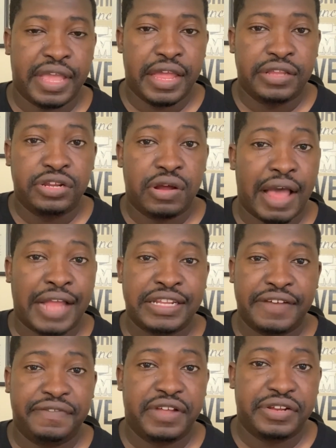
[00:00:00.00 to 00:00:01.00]
And I
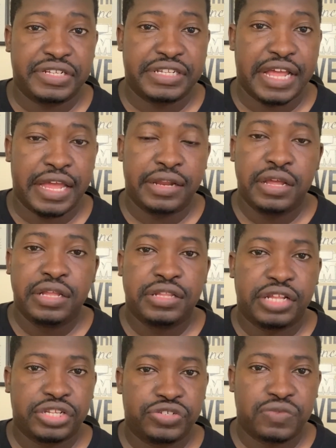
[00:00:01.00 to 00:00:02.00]
definitely understand
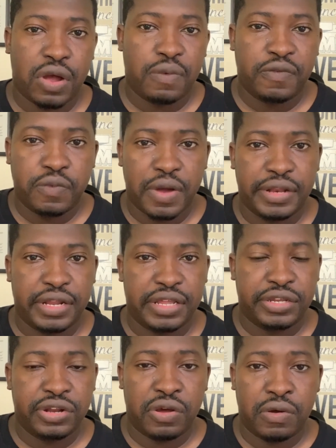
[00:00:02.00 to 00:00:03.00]
nothing's wrong with wanting
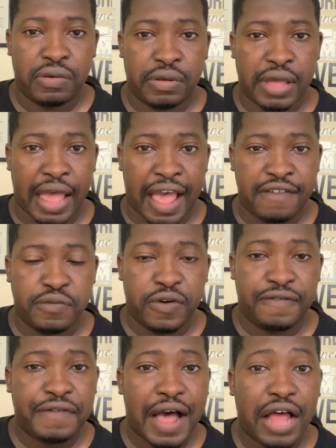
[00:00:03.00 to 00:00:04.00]
to have
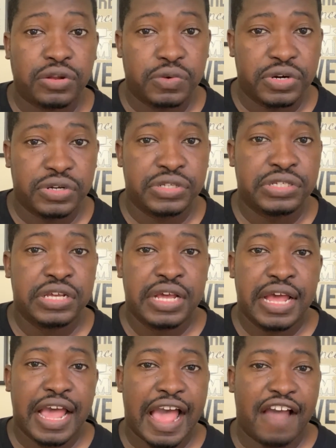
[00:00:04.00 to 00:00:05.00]
more followers,
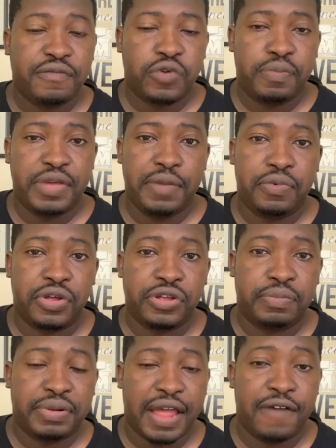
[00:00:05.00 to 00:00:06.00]
have more people on
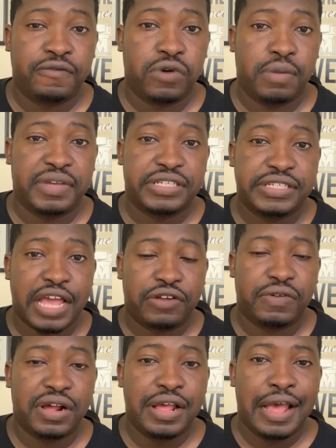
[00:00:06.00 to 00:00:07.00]
your platform,
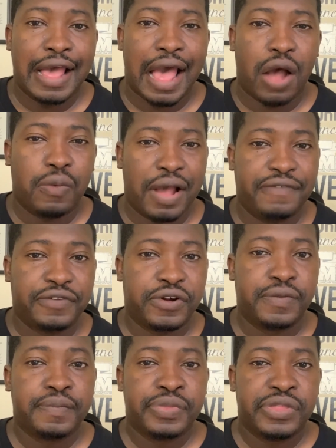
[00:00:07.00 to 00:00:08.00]
etc.
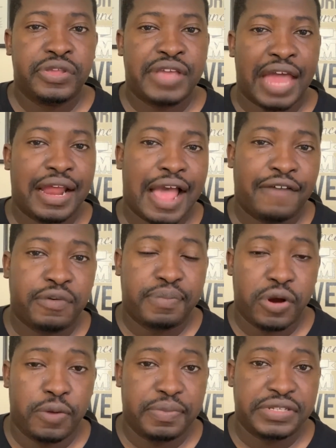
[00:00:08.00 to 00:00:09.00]
However, you got to have a
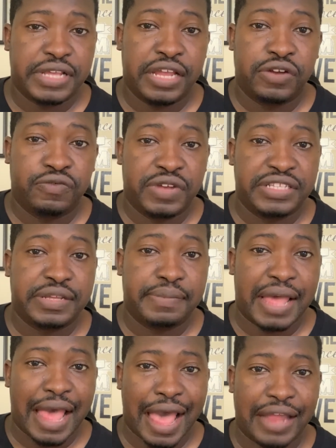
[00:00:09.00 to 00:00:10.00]
purpose and a reason
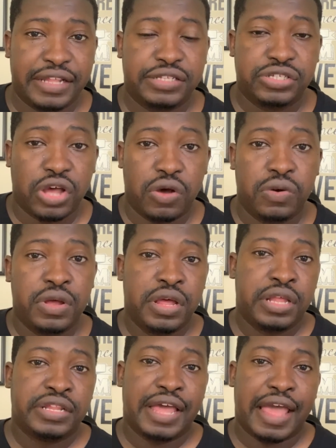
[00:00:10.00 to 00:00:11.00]
behind it. So
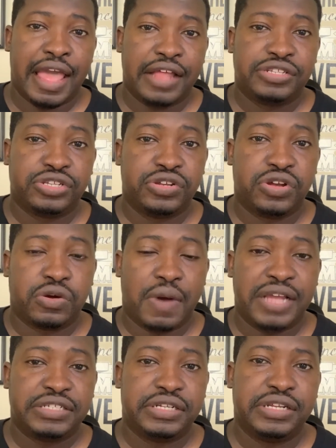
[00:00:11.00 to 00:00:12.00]
to answer your
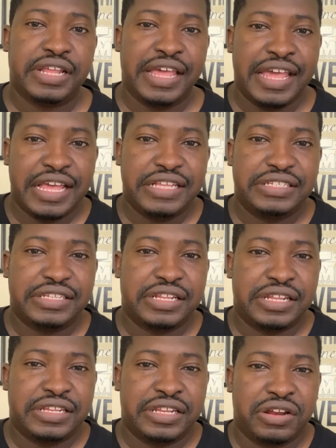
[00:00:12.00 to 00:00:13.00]
question, is
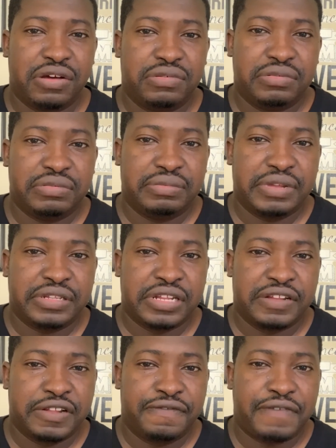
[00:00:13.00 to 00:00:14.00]

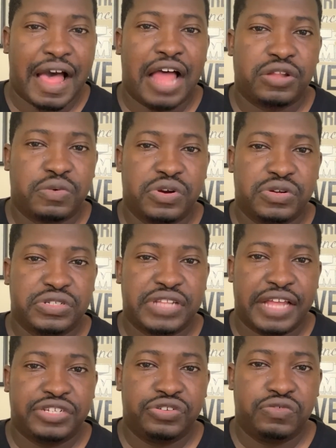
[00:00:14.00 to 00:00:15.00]
the followers
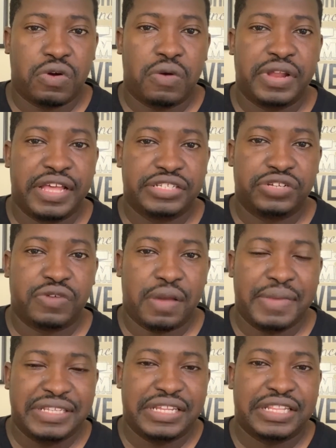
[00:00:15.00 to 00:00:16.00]
that you grow on
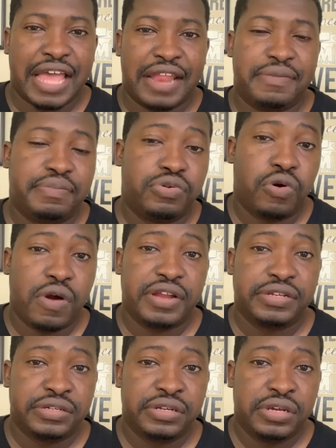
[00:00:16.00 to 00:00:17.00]
Instagram, is it that
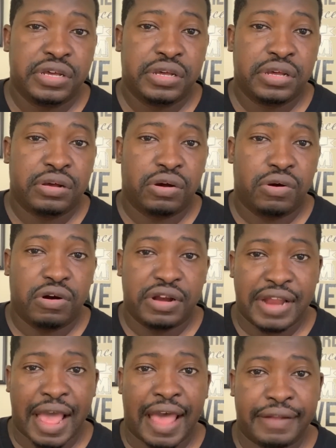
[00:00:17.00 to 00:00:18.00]
important or
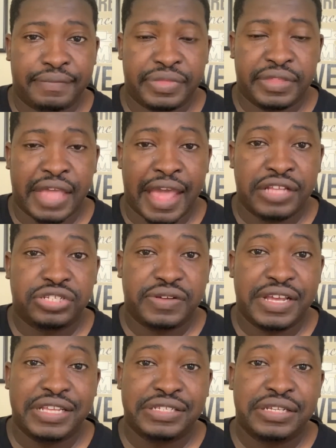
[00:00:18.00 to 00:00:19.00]
not? The answer
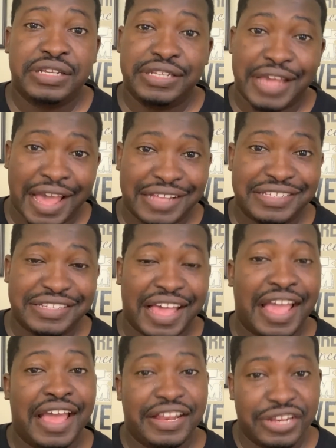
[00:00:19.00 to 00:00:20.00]
is yes
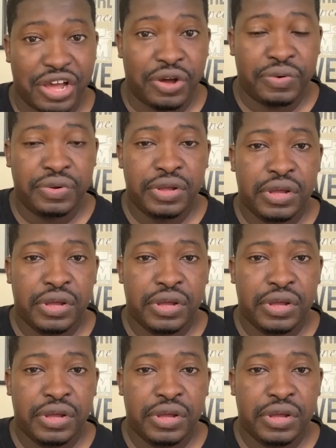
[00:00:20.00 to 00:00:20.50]
and no.